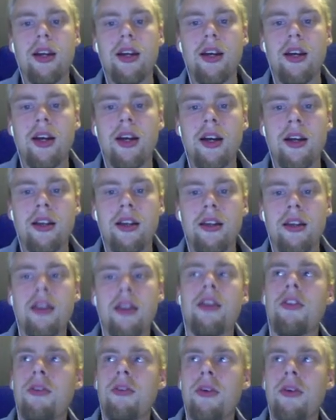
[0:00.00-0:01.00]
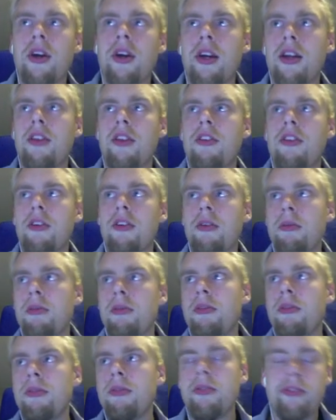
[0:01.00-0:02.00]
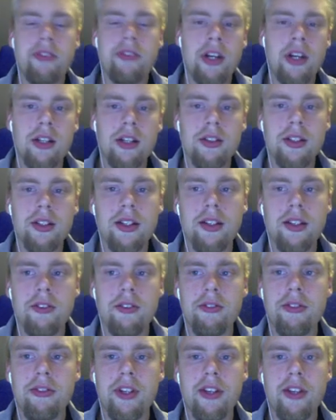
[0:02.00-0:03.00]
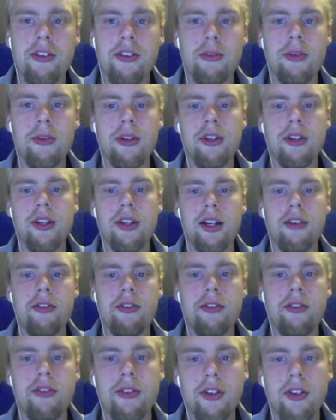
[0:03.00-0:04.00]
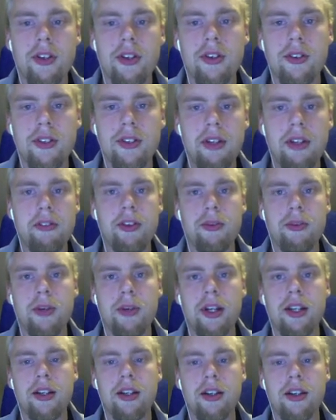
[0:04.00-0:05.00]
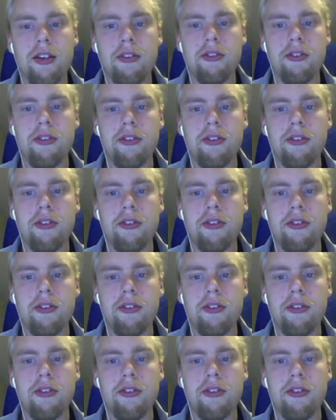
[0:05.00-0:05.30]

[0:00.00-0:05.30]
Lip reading: And this way, it's a fairly flexible, if low-level way of